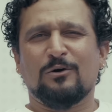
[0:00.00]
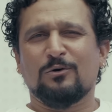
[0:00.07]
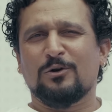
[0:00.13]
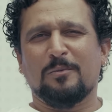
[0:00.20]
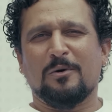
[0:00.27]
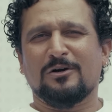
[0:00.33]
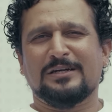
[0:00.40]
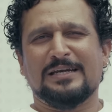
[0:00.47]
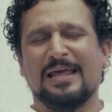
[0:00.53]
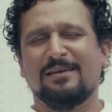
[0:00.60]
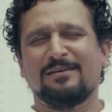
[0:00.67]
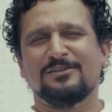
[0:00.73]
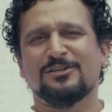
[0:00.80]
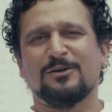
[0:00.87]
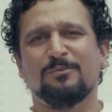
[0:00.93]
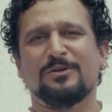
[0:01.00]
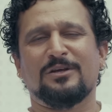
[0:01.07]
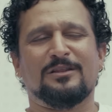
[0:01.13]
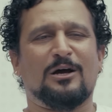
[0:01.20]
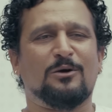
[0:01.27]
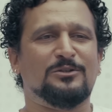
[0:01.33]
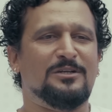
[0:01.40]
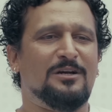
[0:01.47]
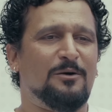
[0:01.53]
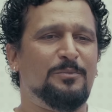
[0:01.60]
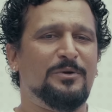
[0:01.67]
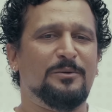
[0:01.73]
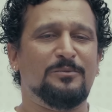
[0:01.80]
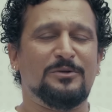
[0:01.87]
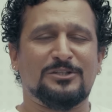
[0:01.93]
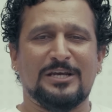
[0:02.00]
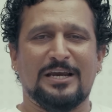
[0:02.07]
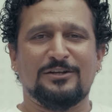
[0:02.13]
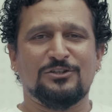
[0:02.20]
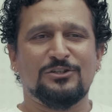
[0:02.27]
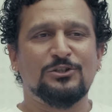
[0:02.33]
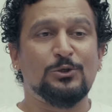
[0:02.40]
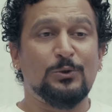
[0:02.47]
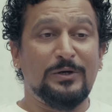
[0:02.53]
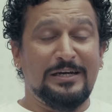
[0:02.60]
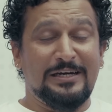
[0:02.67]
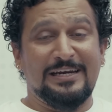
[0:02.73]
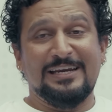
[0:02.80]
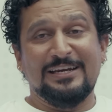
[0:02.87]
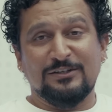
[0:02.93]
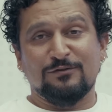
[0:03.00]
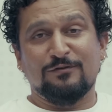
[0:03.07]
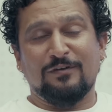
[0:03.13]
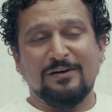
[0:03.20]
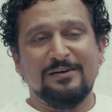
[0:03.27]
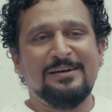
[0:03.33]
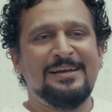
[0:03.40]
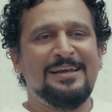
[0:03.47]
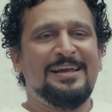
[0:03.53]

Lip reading: out to about 10 something thousand RPM, this engine. So it is fun.